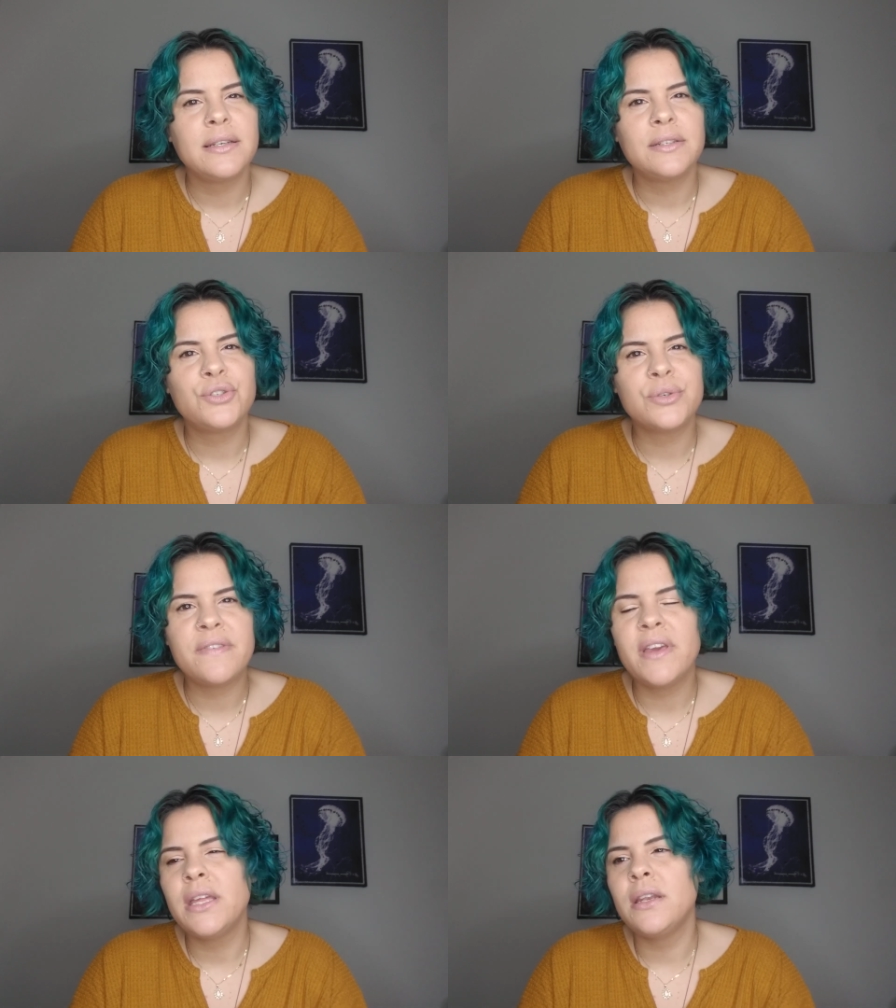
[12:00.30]

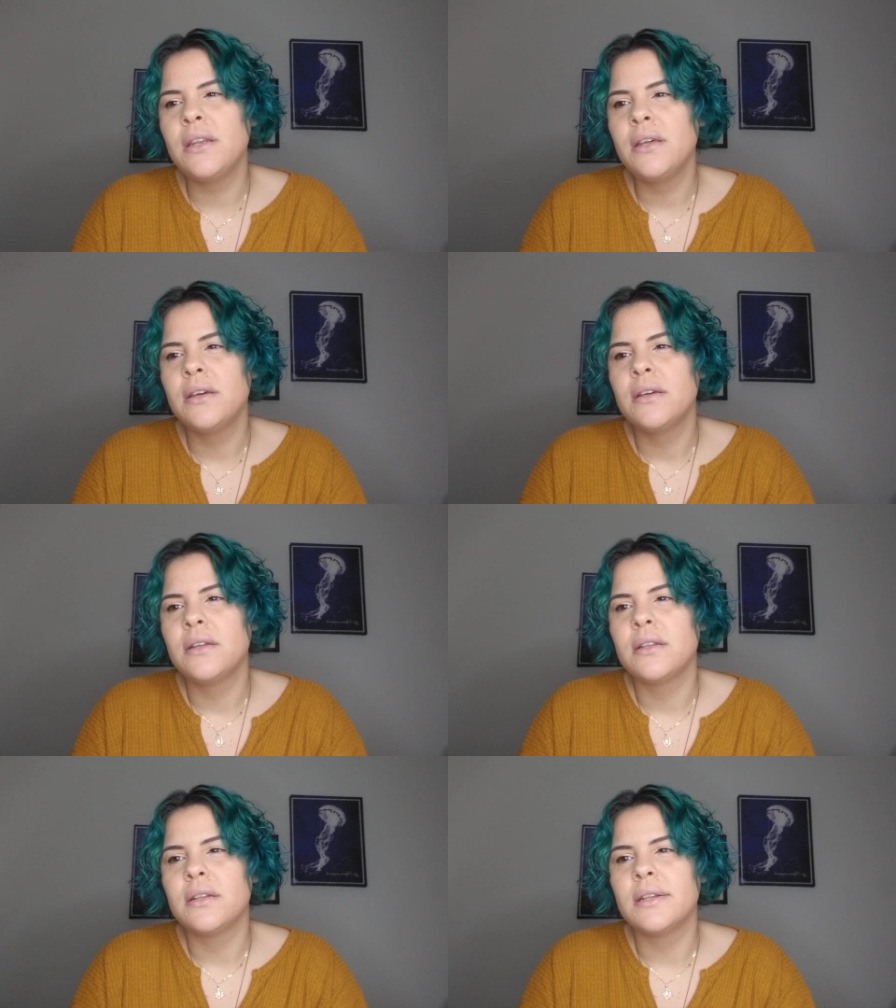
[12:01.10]
driven,
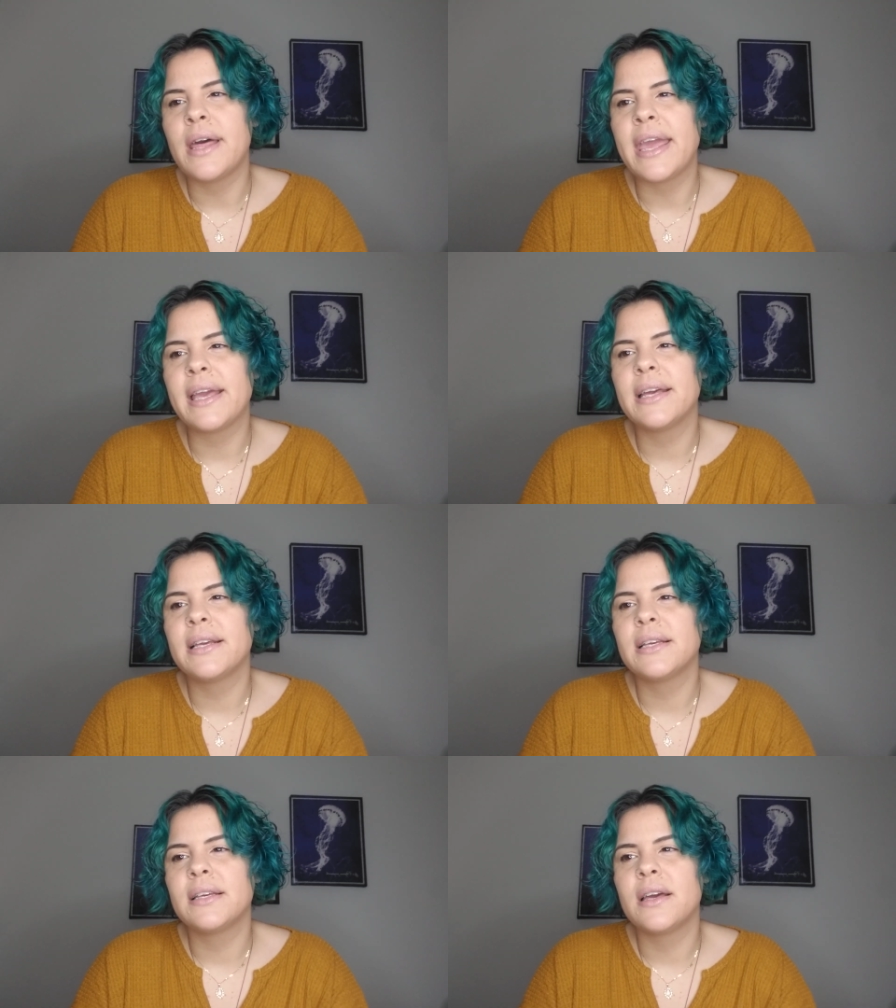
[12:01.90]
like
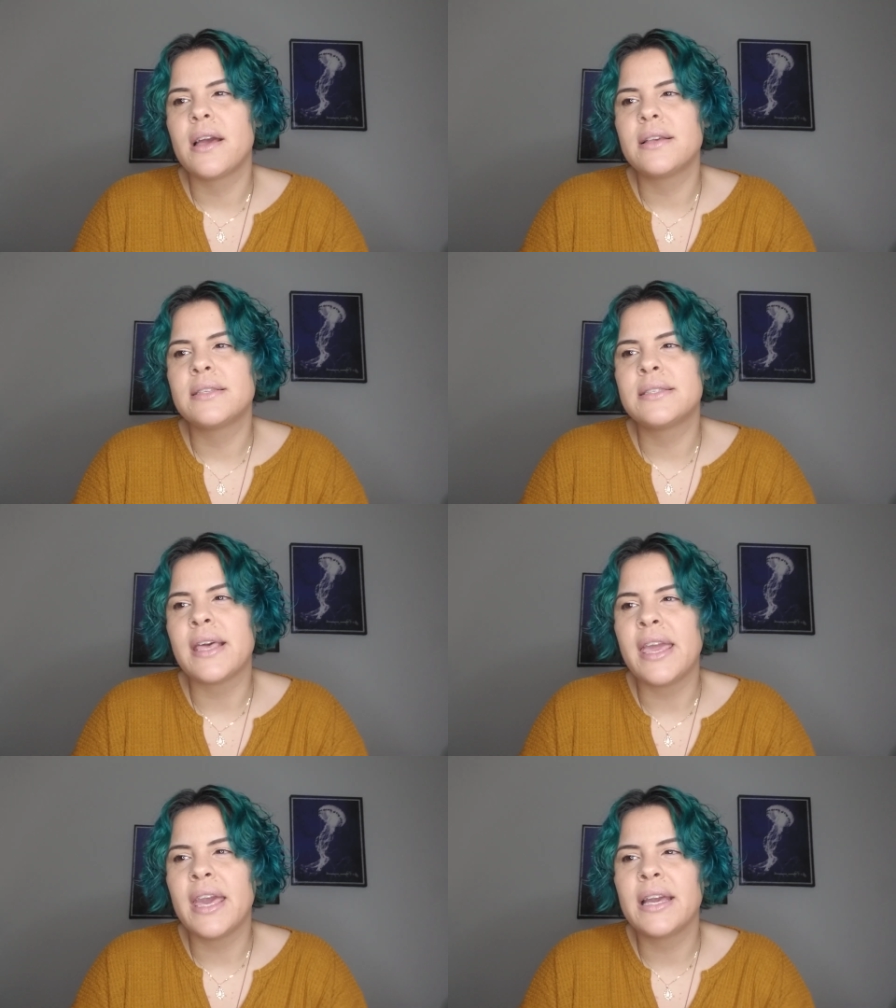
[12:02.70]

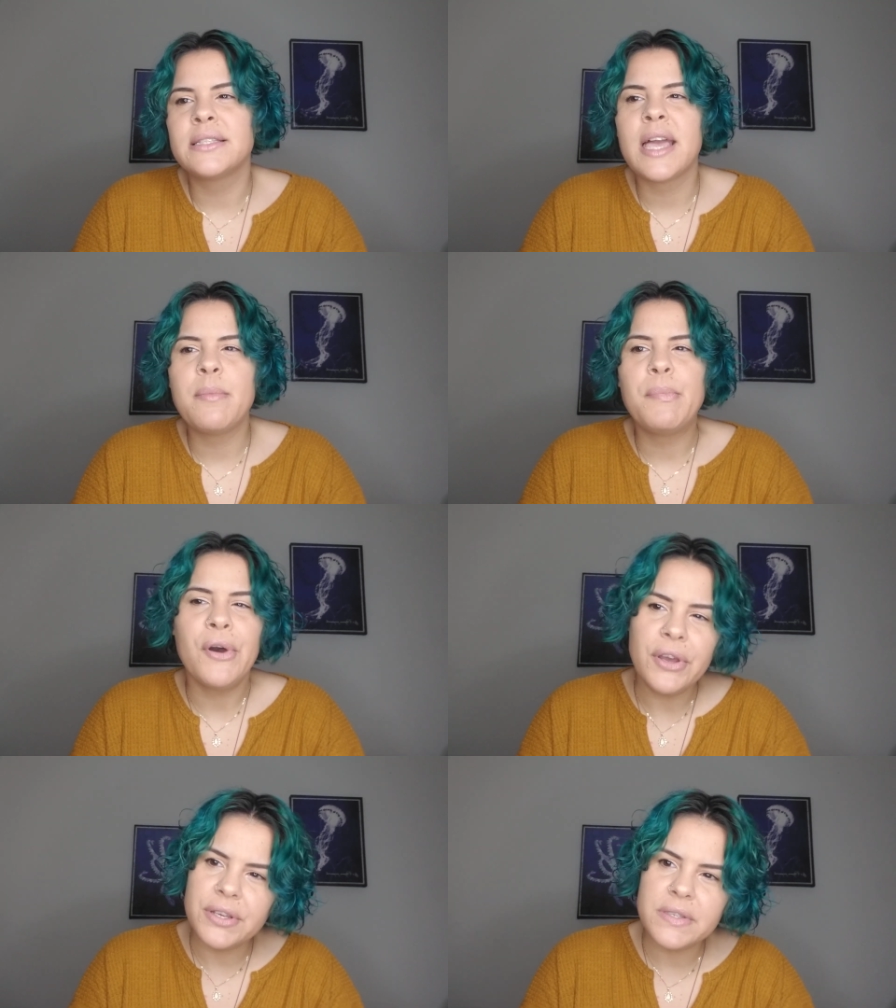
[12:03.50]
psychic type
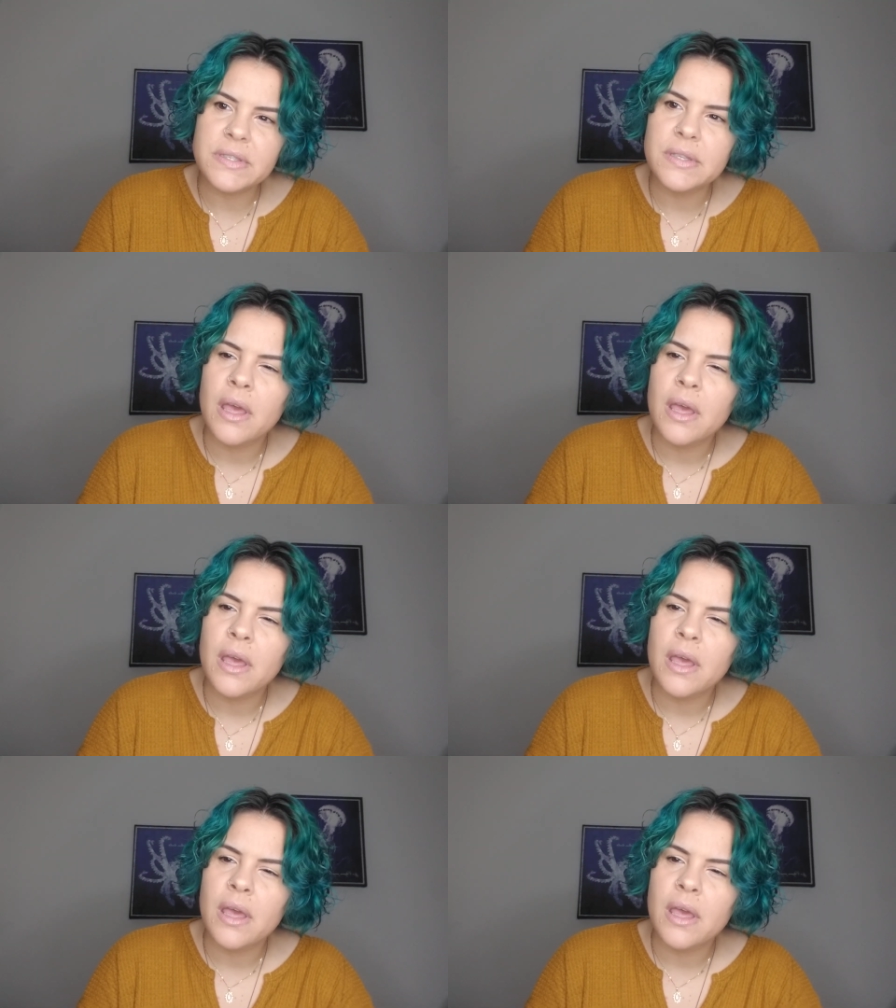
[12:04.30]
books